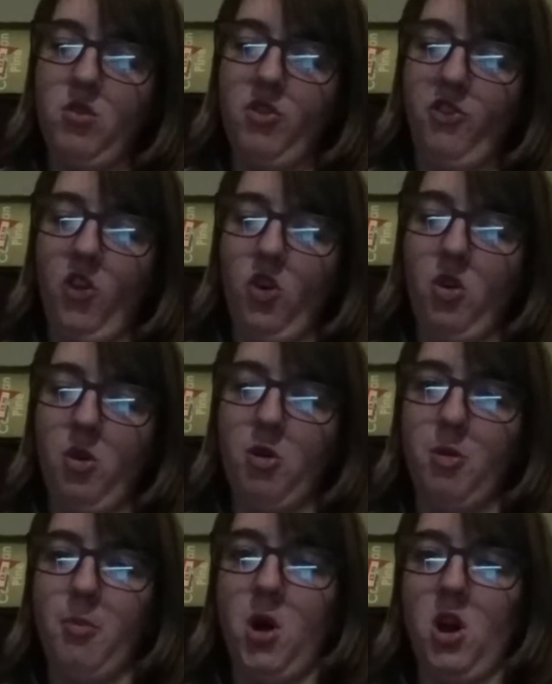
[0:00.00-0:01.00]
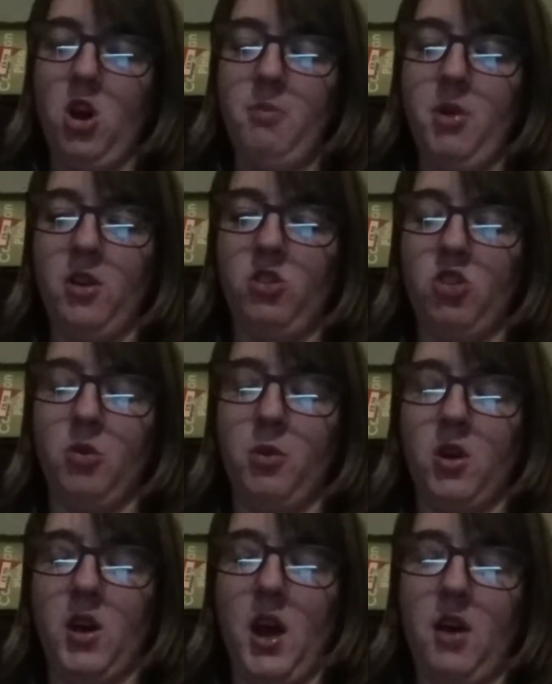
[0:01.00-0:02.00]
For my own personal
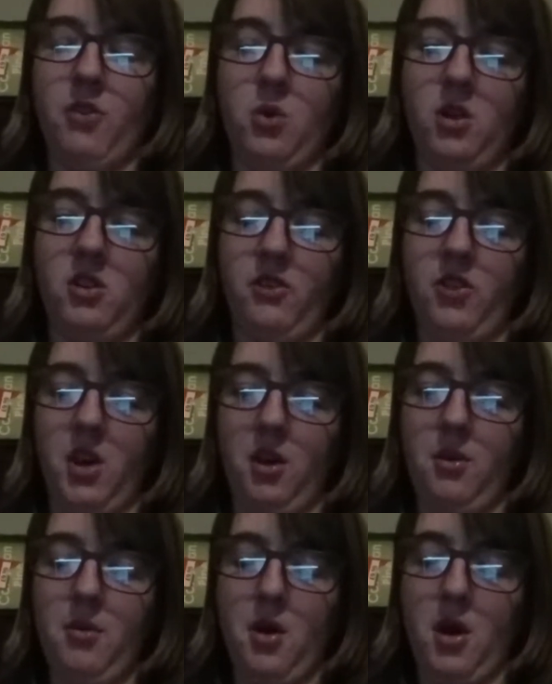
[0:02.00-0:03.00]
blog, I have quite a few.